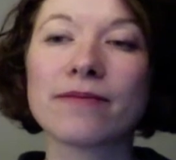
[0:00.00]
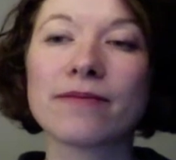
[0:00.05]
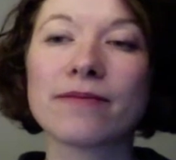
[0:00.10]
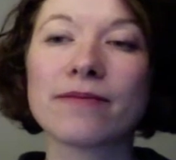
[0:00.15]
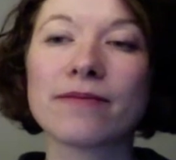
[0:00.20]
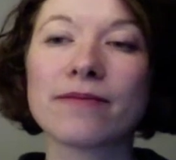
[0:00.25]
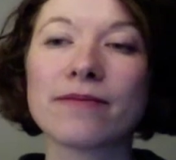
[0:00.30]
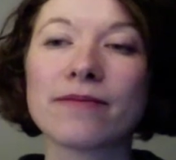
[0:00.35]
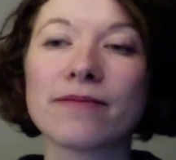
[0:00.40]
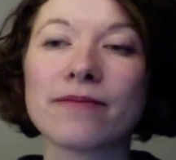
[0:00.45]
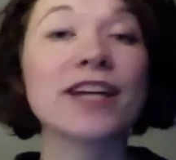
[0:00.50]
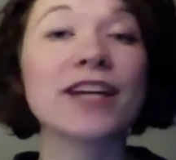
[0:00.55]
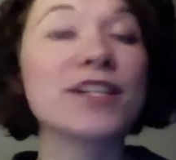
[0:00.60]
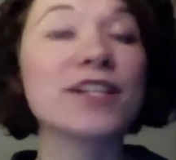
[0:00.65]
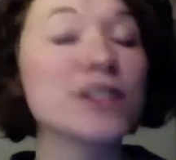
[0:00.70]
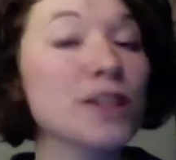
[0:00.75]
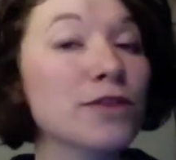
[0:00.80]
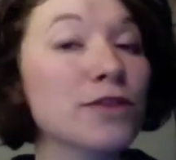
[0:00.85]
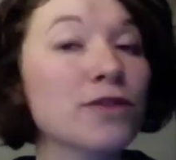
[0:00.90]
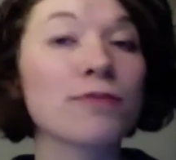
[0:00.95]

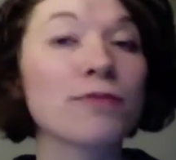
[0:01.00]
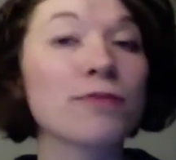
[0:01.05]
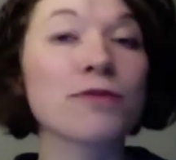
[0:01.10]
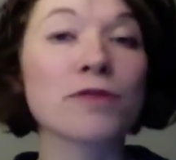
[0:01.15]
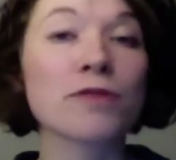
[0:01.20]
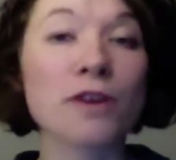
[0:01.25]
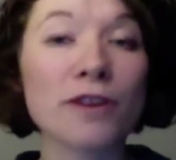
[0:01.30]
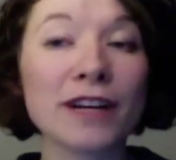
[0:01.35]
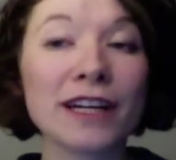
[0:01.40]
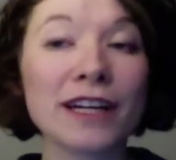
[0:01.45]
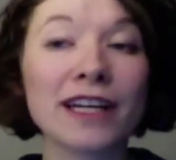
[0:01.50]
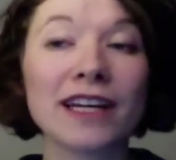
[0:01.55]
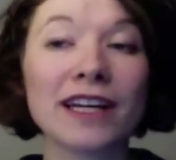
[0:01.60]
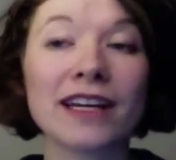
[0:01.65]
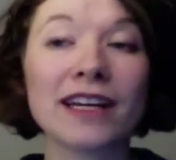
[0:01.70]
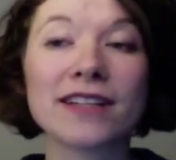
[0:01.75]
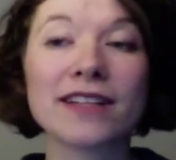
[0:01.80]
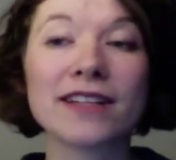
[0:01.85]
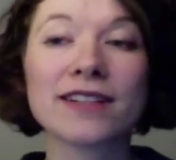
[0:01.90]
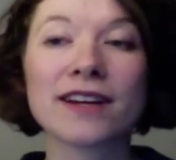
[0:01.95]
suggestions for
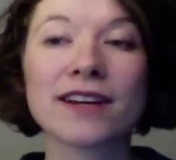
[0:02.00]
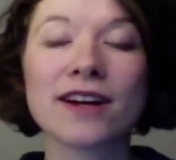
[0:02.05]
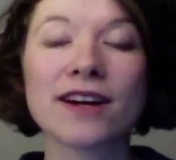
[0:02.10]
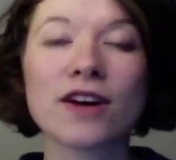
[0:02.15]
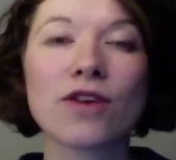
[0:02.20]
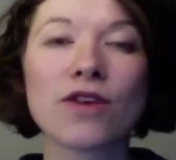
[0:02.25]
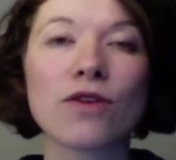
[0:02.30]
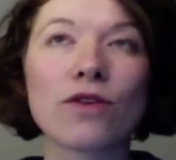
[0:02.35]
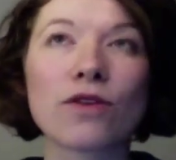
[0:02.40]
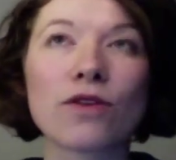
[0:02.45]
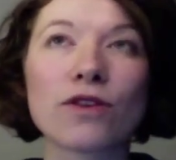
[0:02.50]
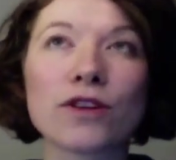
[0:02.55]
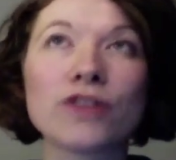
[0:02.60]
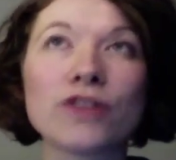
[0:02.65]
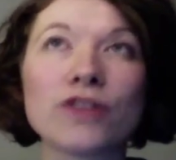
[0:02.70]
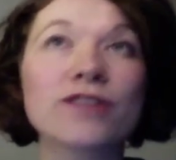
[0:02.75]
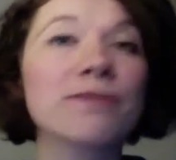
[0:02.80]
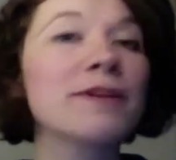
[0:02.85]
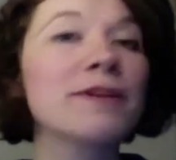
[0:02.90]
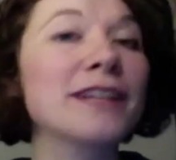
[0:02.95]
priorities or
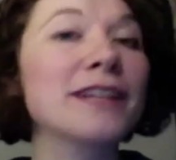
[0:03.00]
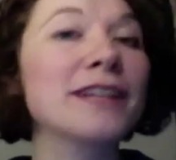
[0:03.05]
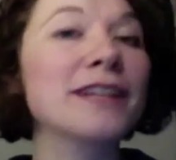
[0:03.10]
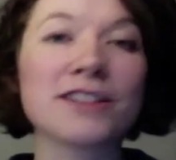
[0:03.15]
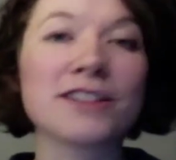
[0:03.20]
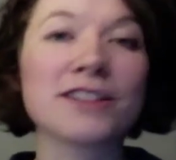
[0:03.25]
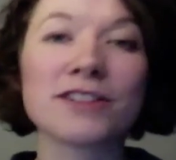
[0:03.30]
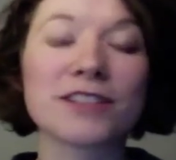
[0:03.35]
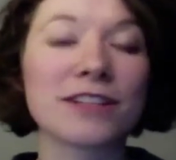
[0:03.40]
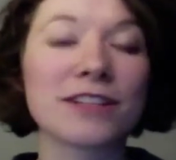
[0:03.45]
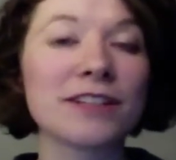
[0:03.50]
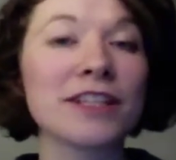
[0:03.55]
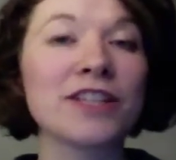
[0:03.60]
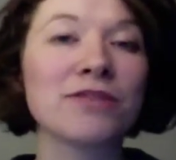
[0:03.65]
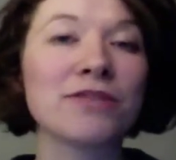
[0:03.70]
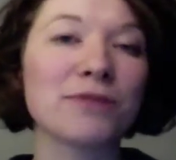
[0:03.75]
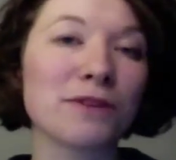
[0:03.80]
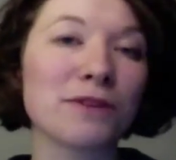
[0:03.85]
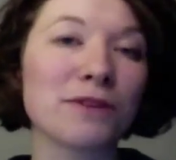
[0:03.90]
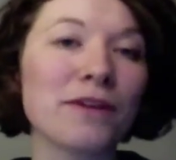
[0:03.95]
usability issues that need
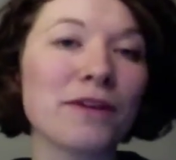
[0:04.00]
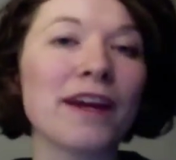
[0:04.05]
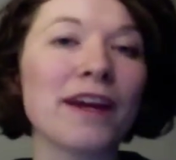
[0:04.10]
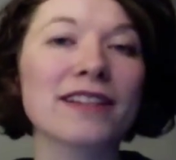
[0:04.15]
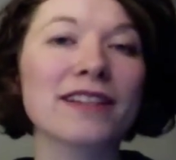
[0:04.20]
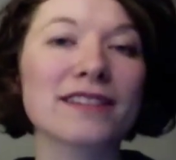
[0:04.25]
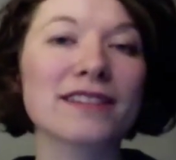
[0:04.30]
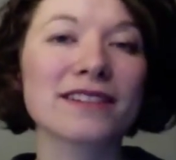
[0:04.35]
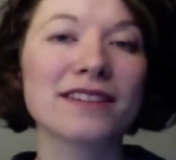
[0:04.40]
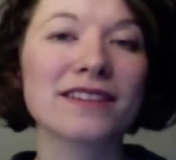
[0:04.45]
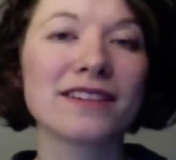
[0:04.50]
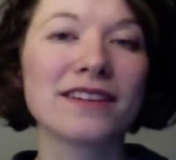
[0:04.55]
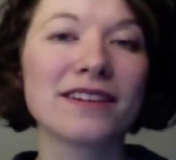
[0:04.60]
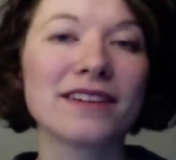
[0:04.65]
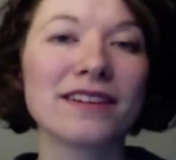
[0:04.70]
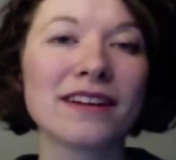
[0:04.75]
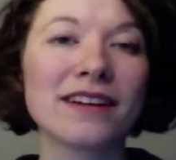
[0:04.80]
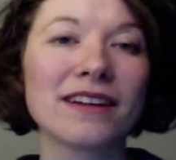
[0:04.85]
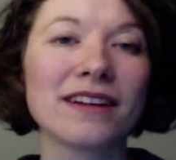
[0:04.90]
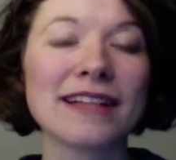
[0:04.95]
to be fixed.
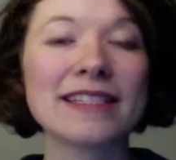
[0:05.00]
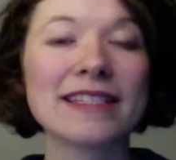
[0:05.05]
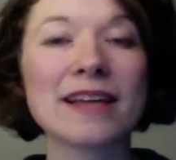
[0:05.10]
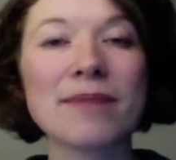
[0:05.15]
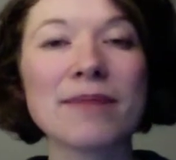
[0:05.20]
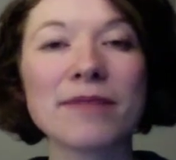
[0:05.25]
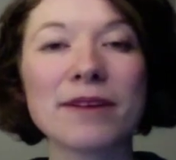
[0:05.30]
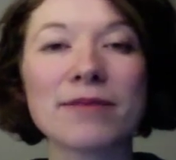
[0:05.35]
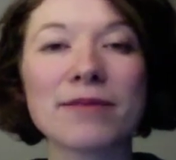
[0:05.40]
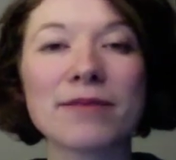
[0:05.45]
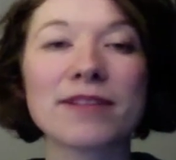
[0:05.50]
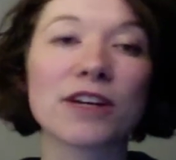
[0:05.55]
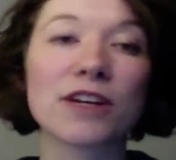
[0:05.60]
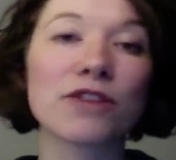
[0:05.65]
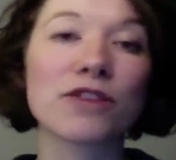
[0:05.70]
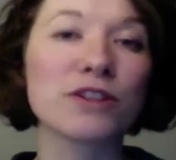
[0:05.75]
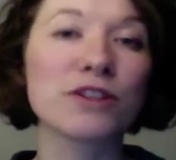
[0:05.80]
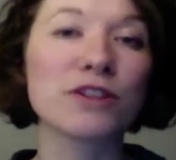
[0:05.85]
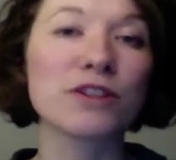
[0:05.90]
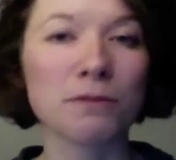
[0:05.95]
And sometimes they
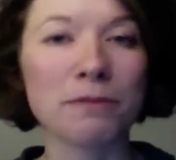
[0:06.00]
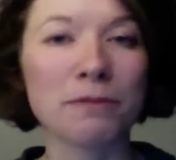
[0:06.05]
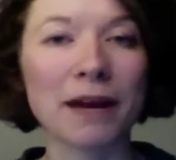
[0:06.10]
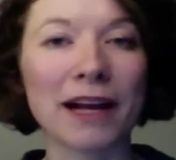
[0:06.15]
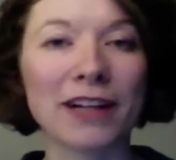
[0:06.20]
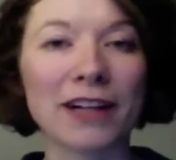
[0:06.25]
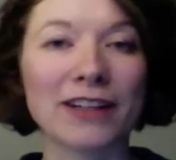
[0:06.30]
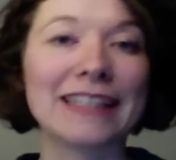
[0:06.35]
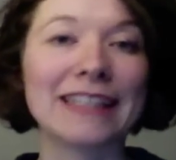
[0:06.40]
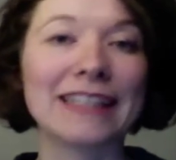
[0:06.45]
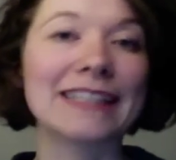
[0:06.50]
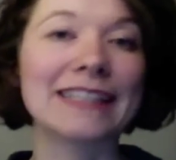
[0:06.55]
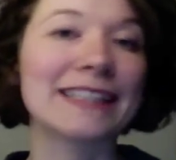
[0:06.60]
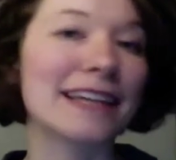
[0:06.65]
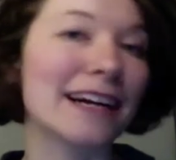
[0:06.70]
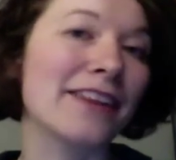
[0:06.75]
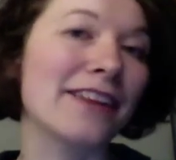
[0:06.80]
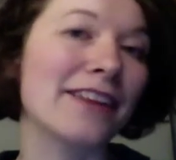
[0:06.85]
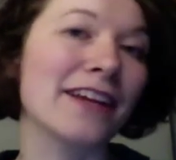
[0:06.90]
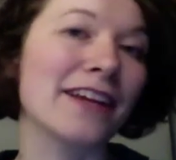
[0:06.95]
go into a backlog and
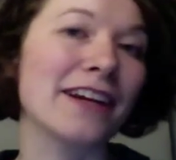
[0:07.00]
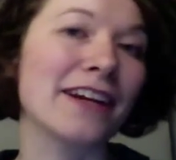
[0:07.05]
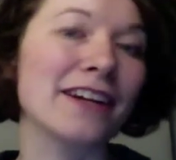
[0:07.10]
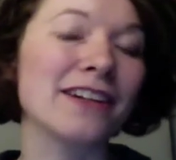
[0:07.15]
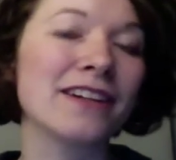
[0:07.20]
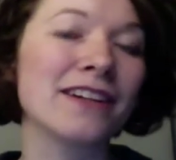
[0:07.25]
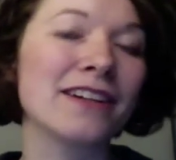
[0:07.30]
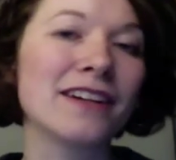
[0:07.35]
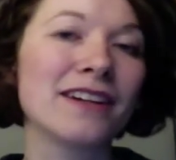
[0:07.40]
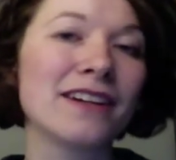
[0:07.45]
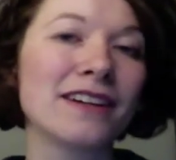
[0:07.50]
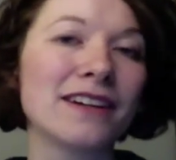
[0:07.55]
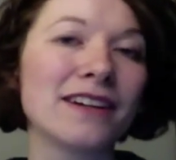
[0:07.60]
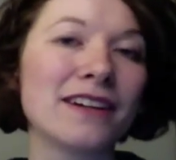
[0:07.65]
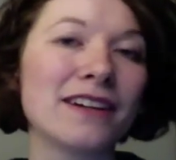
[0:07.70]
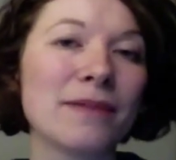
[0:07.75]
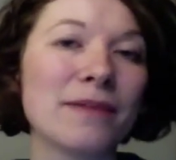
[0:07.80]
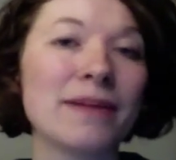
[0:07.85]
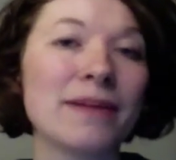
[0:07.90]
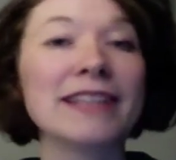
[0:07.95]
die there.
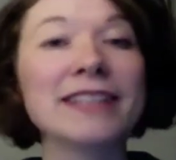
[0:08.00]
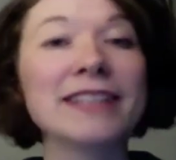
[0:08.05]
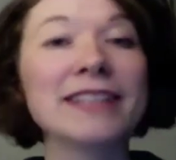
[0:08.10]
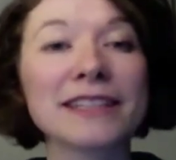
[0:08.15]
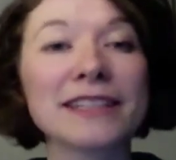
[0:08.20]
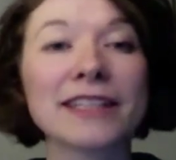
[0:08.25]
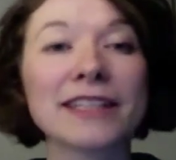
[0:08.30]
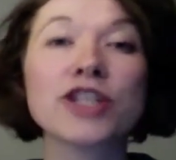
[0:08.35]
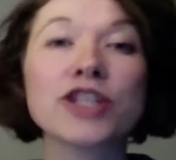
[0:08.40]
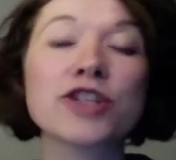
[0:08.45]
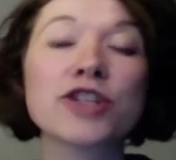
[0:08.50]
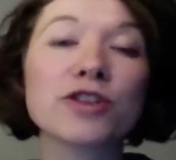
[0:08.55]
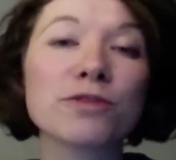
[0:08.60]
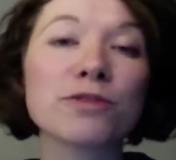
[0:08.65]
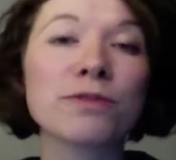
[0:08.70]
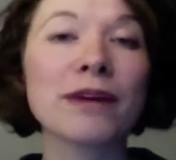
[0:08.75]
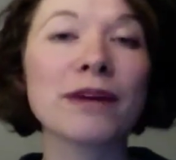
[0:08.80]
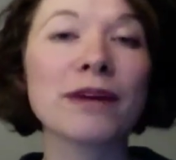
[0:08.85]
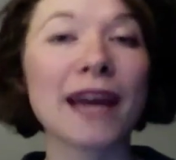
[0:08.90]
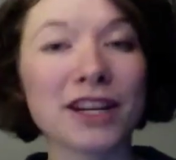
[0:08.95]
But ideally, they should
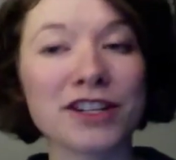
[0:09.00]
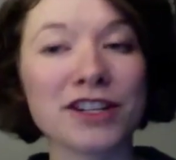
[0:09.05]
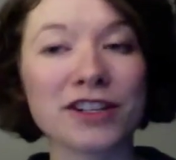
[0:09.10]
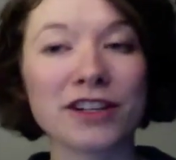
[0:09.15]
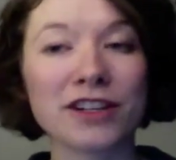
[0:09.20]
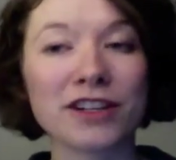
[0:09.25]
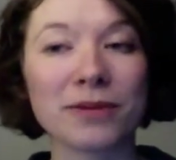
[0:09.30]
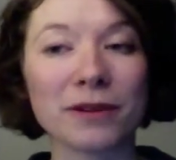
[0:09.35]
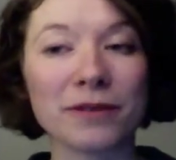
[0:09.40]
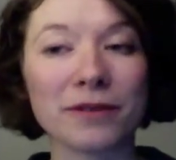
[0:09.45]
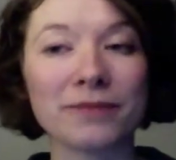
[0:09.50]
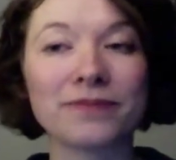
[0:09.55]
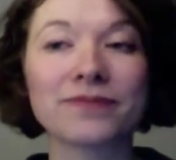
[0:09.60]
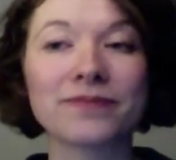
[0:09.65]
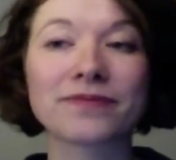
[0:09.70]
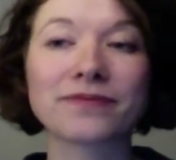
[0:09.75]
be actionable.